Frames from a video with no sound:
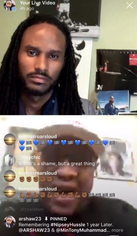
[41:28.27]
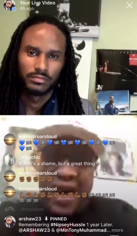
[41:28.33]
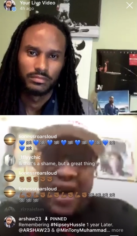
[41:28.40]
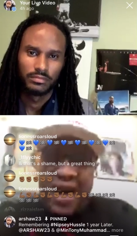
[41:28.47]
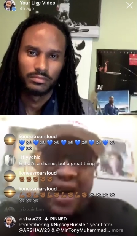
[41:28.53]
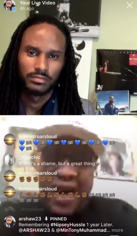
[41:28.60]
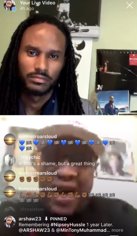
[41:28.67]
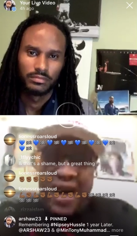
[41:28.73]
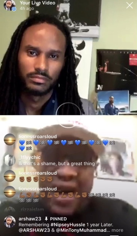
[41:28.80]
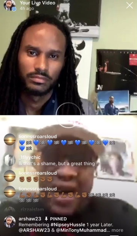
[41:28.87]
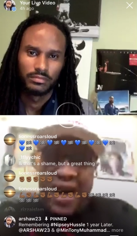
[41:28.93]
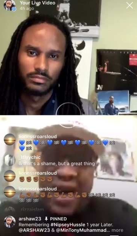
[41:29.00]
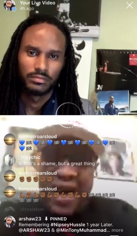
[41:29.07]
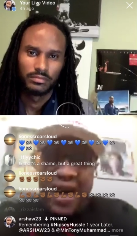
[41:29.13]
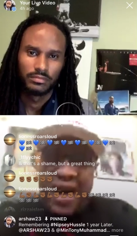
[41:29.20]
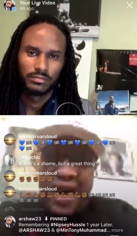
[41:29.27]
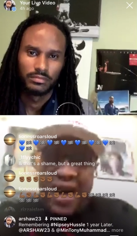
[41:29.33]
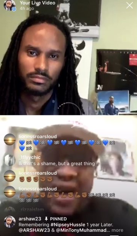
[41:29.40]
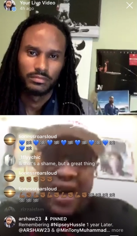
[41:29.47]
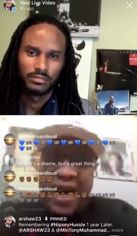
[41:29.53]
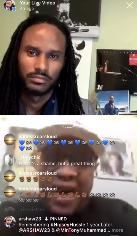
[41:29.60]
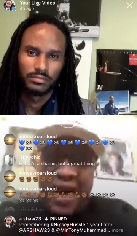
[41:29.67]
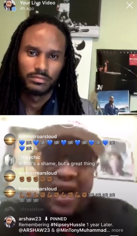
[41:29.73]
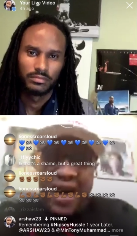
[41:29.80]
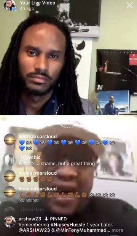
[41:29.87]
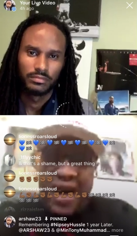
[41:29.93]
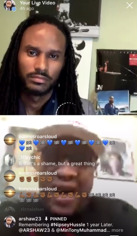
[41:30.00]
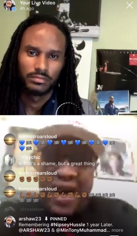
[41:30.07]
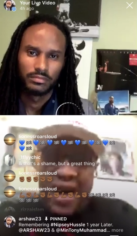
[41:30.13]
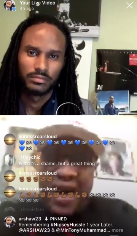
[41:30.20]

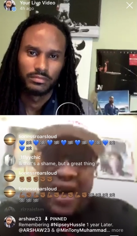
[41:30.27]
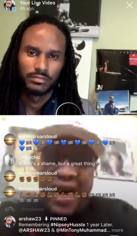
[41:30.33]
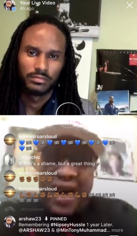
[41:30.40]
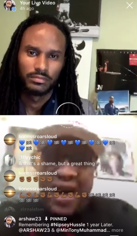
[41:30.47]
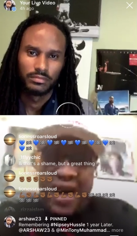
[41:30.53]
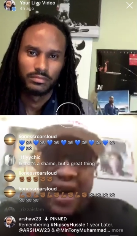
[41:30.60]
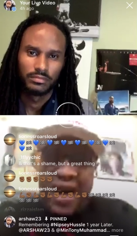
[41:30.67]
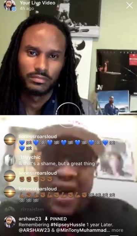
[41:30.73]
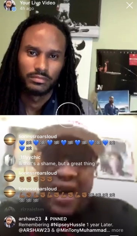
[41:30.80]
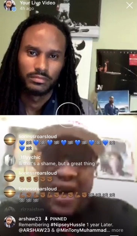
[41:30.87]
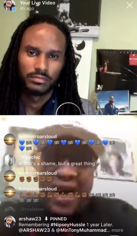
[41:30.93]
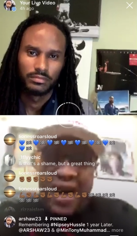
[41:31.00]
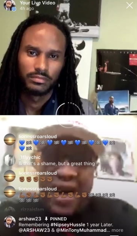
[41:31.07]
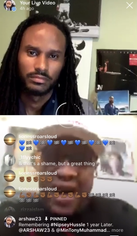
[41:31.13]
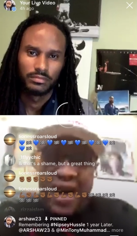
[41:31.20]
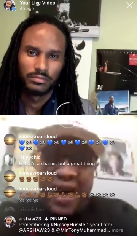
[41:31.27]
Nothing is said.